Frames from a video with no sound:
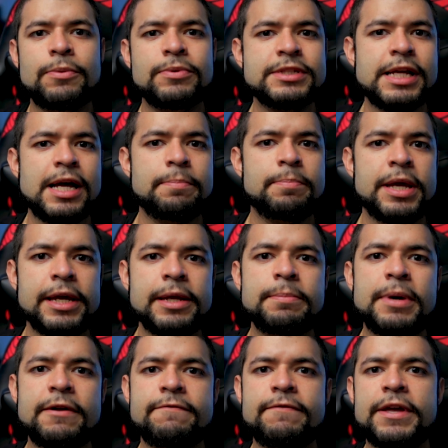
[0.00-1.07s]
was not paid
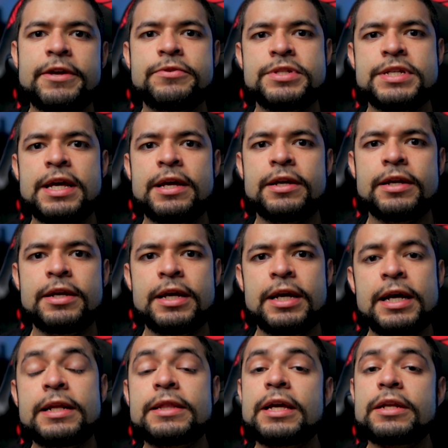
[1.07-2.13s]
by Feiyutech.
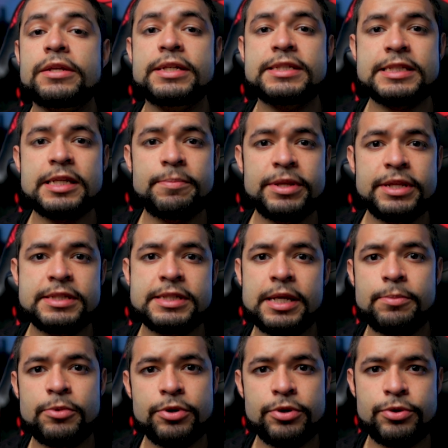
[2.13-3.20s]
They did send me this
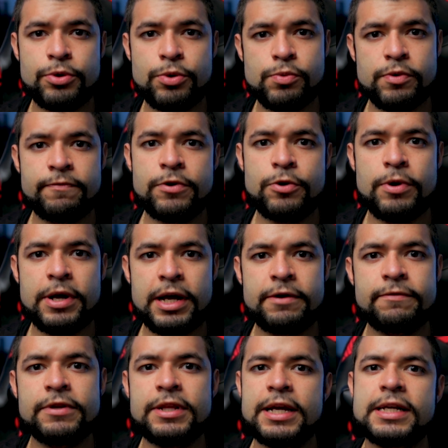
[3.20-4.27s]
gimbal to do a review.
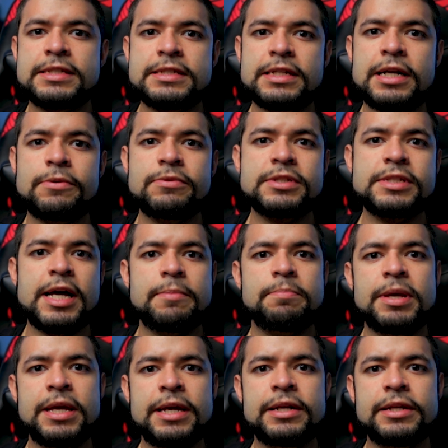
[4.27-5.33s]
However, like I said, I was not
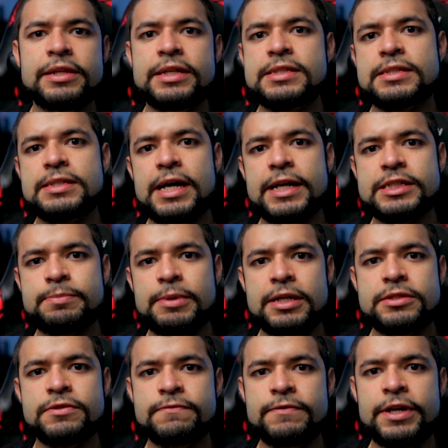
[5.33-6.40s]
paid, and this is not a
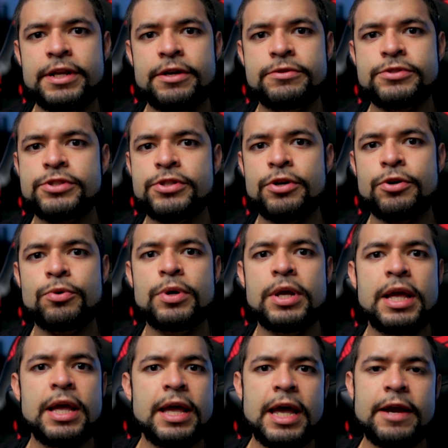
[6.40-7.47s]
sponsored video. So
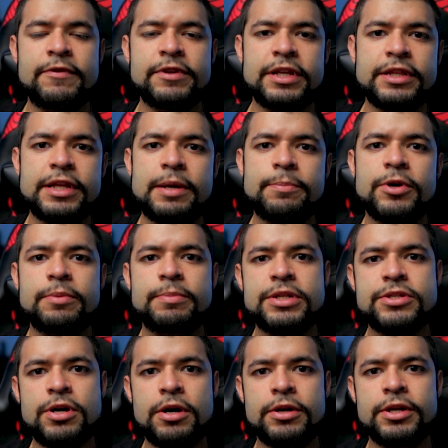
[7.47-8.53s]
everything that I'm going to be
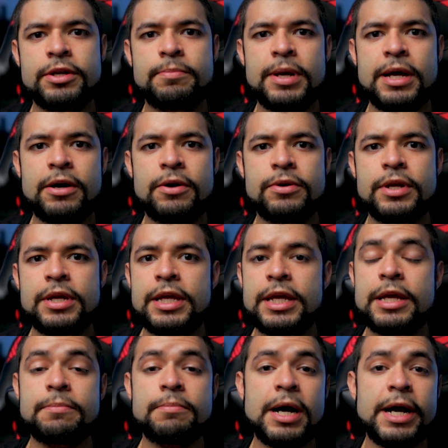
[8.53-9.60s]
talking about
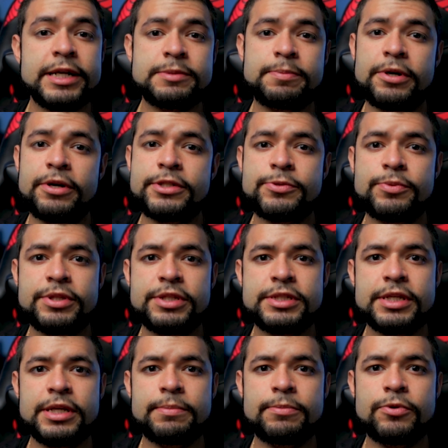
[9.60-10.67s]
in my experience with this
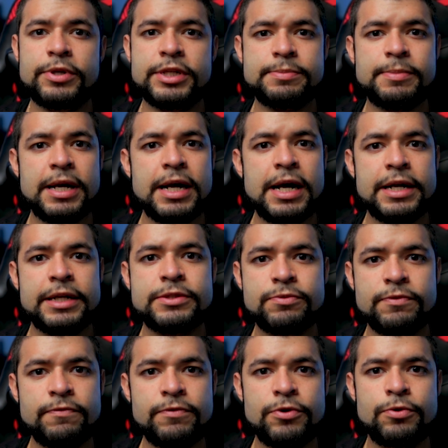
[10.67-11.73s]
gimbal is my honest
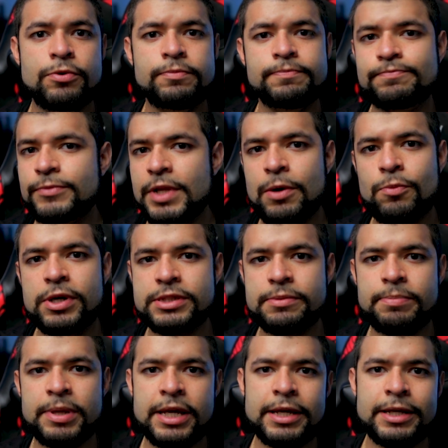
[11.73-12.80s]
review. I
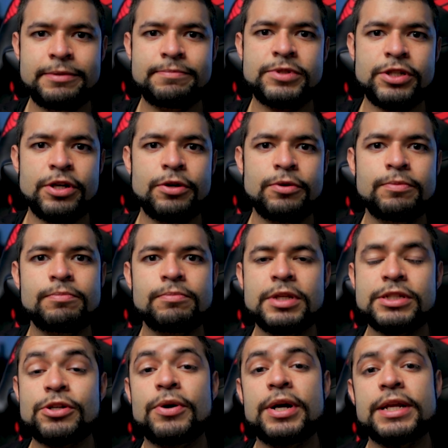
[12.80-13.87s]
wasn't paid, so
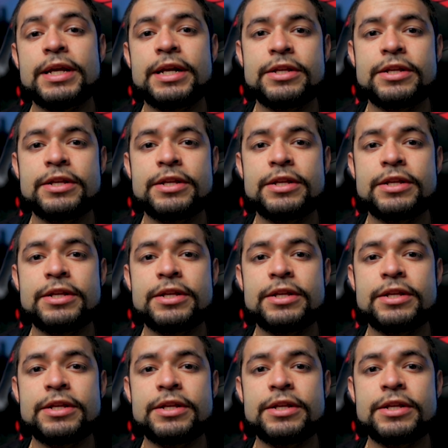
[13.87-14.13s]
let's go ahead and get